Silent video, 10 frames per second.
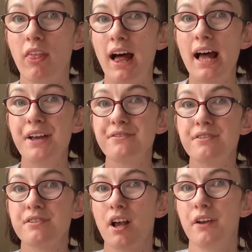that
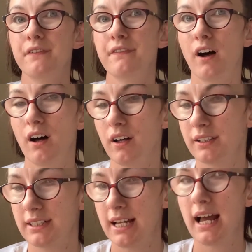so far.
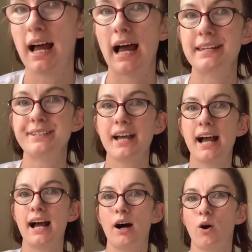And
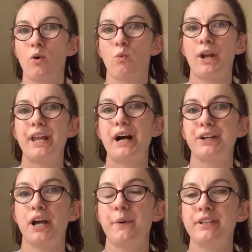now we are
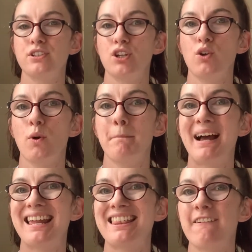going to
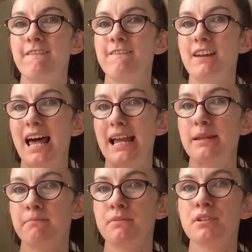make the
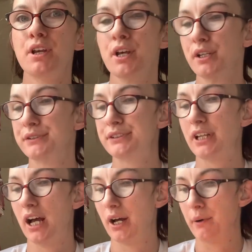flames.
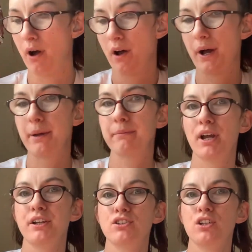So I'm
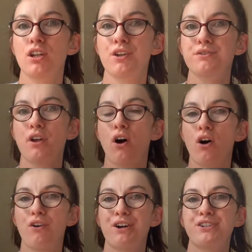going to use
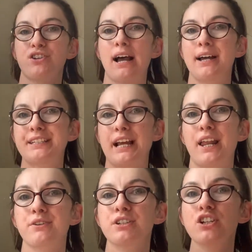orange and
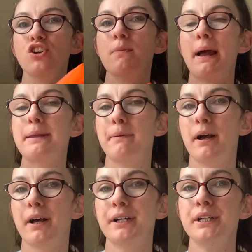yellow tissue
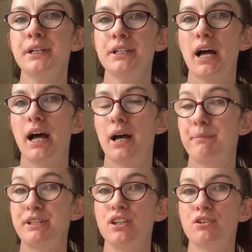paper,
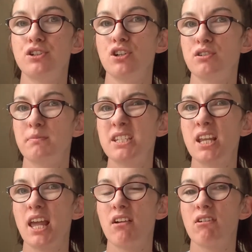but you could use
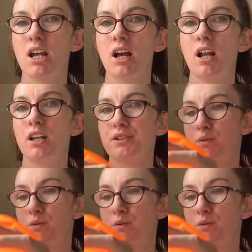material as